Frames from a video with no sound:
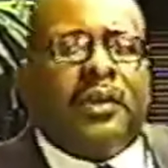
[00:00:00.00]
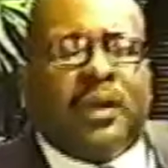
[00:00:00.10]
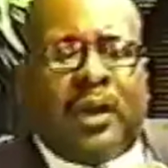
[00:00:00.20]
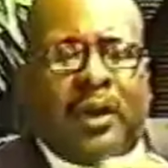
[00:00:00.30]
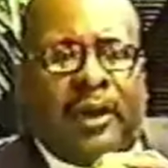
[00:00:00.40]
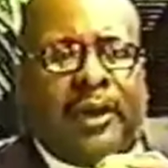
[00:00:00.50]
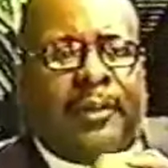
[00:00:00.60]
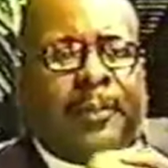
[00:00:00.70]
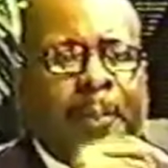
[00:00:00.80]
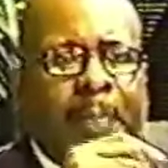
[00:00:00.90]

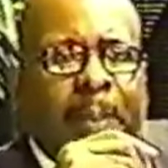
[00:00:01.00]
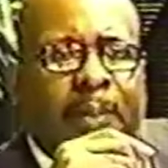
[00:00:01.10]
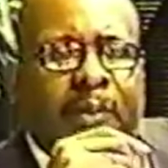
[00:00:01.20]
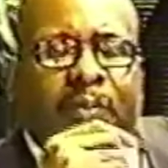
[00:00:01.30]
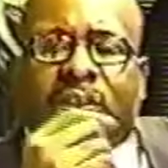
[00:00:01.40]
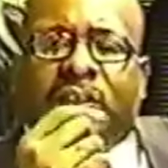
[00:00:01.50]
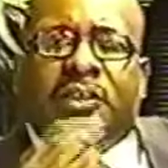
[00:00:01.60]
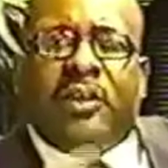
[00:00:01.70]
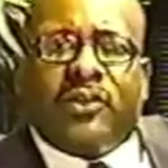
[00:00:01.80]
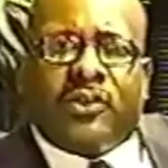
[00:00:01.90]
there was a
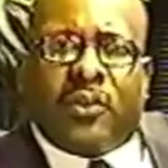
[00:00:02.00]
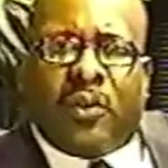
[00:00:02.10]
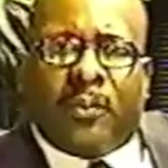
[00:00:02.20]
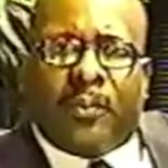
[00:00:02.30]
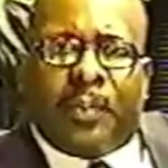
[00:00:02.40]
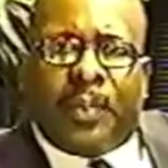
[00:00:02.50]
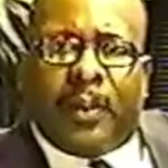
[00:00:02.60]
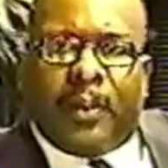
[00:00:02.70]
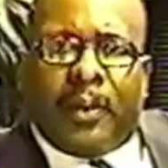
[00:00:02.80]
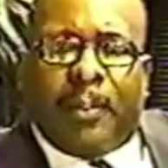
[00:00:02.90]
snowstorm,
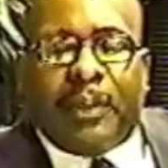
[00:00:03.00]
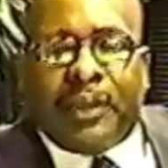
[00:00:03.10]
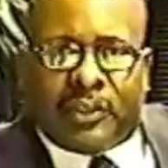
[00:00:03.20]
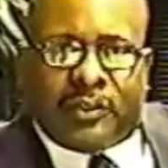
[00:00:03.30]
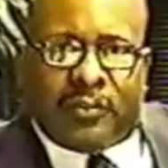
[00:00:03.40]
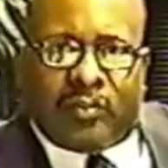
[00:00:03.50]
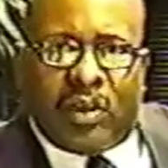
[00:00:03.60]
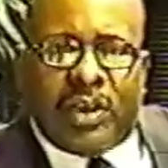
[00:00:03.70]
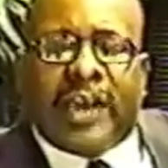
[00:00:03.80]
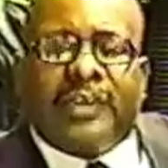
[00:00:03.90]
a blizzard, the
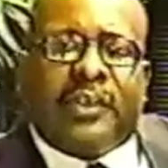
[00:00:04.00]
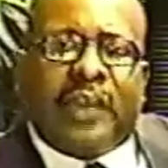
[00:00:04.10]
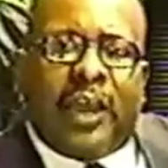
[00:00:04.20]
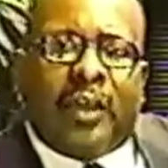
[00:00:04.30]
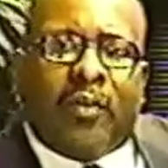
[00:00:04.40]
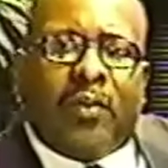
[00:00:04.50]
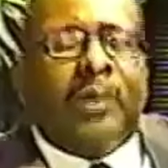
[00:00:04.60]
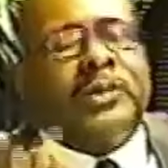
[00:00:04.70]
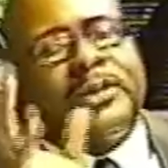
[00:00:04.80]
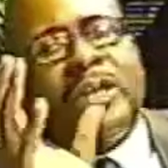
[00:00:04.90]
next day when they
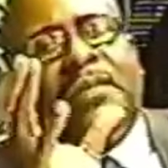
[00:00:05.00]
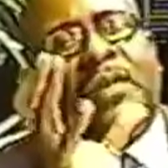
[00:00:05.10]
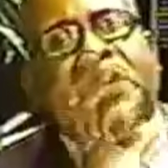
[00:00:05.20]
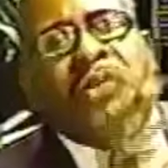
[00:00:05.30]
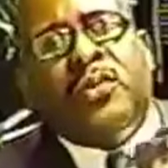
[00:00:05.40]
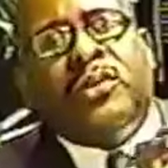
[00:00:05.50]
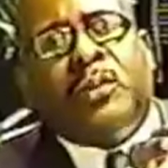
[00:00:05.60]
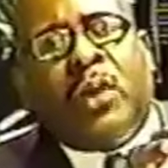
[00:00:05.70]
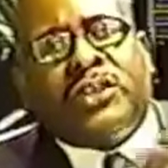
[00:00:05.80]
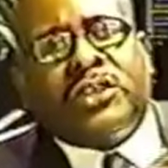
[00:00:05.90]
were supposed to have a huge
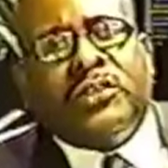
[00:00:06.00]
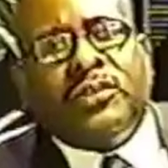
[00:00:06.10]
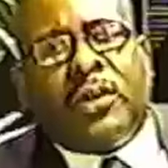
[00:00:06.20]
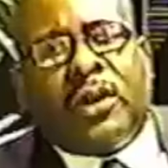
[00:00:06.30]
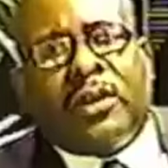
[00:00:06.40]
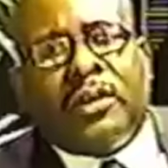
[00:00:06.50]
march in New York.